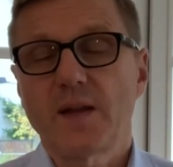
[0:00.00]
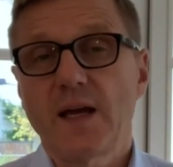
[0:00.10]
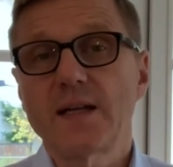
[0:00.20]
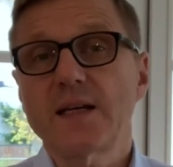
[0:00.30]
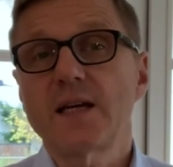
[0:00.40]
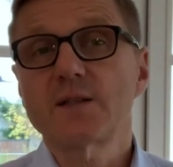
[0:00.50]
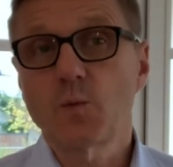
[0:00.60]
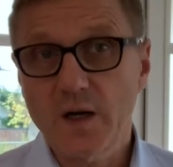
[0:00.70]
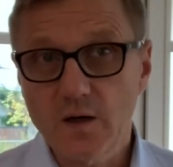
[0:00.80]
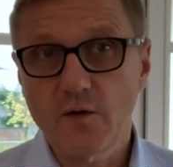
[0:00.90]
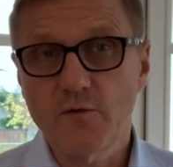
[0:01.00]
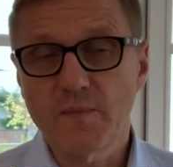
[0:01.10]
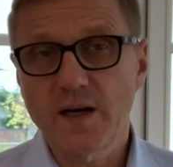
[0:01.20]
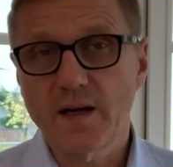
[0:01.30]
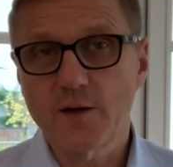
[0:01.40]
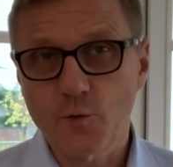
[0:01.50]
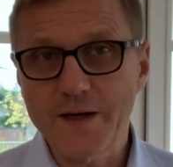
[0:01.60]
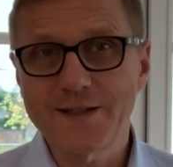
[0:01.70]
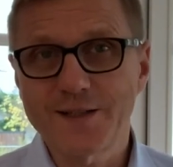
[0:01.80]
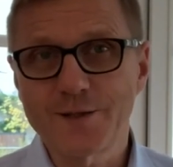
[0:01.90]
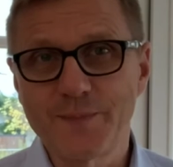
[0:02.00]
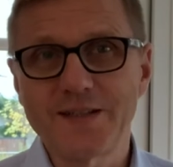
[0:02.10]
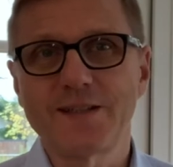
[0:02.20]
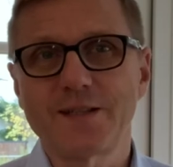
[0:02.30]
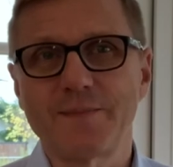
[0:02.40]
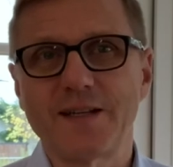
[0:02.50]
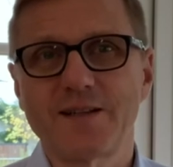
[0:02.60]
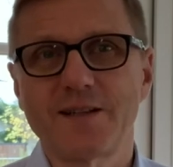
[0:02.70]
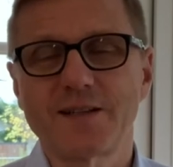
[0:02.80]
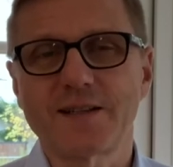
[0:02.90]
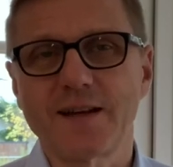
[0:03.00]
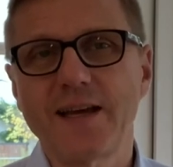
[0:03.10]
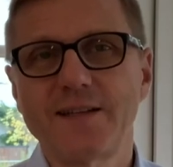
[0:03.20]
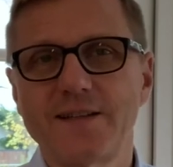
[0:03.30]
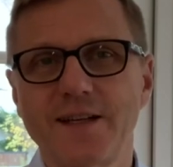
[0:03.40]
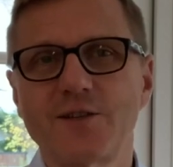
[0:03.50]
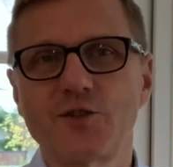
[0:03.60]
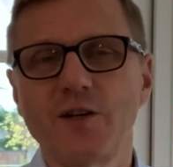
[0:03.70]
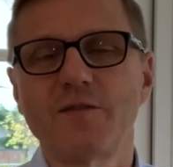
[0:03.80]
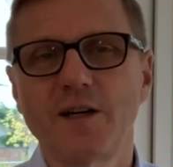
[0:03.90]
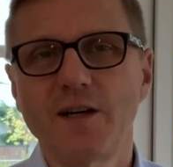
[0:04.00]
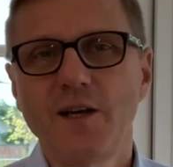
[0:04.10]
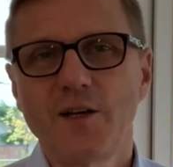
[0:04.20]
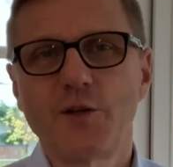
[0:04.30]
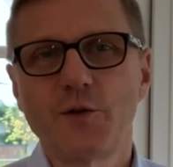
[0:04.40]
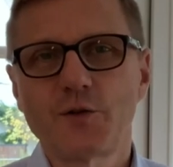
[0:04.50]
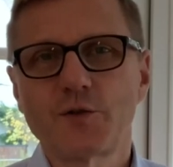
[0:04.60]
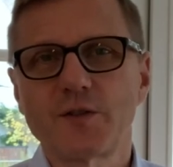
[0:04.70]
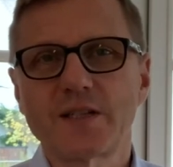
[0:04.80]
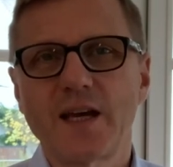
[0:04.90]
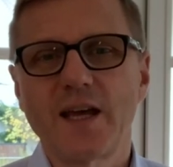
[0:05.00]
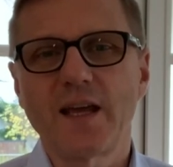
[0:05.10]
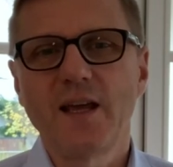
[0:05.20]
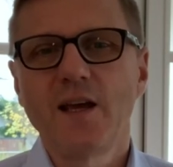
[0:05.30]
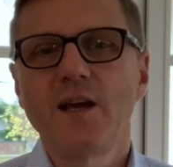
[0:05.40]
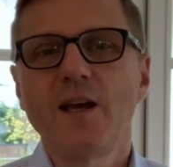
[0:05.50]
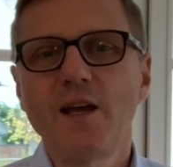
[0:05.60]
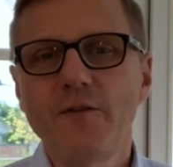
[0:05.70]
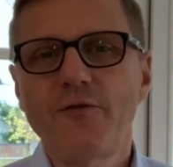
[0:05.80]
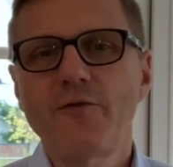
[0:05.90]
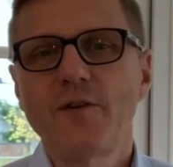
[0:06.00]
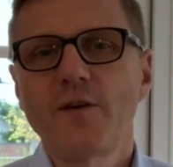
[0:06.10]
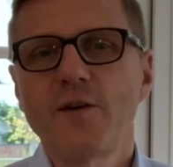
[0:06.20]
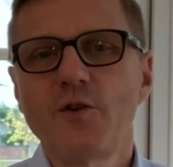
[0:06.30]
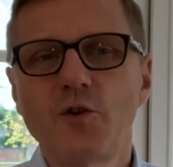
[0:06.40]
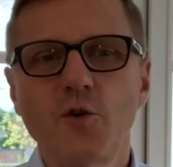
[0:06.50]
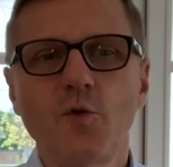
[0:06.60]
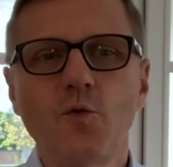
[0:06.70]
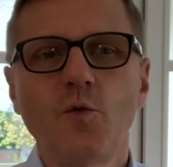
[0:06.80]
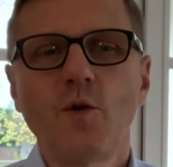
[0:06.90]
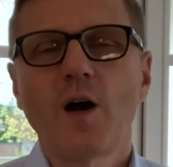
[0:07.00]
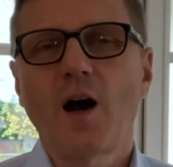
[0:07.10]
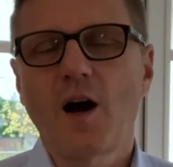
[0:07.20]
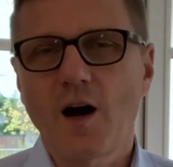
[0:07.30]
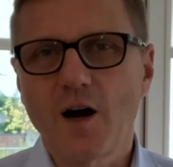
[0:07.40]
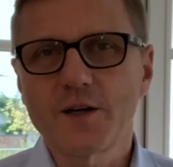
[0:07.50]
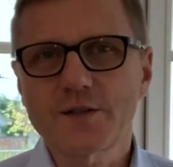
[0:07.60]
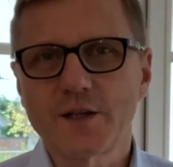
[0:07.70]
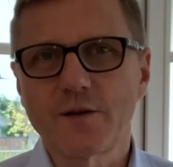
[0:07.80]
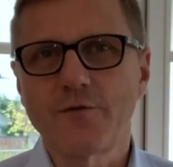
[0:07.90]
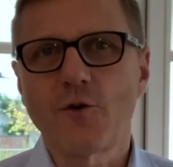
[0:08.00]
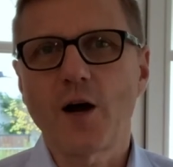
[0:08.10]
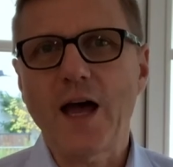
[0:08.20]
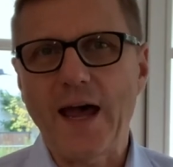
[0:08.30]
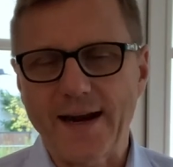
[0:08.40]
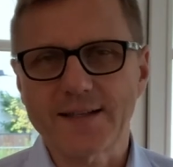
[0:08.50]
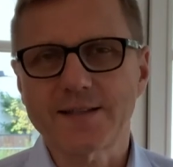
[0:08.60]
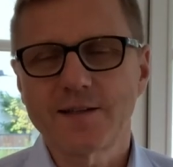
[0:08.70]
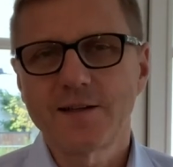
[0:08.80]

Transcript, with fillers: And as one of my greatest business mentors, the late Dick Gilliver, used to say, if you are asking for X,